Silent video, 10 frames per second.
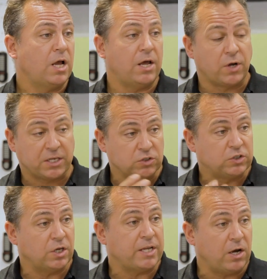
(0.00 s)
and I can
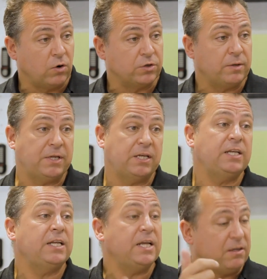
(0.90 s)
turn that on. And then
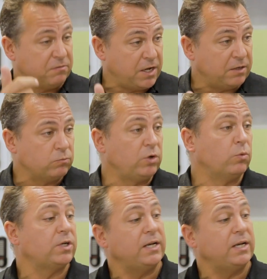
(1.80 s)
in the evening, we want to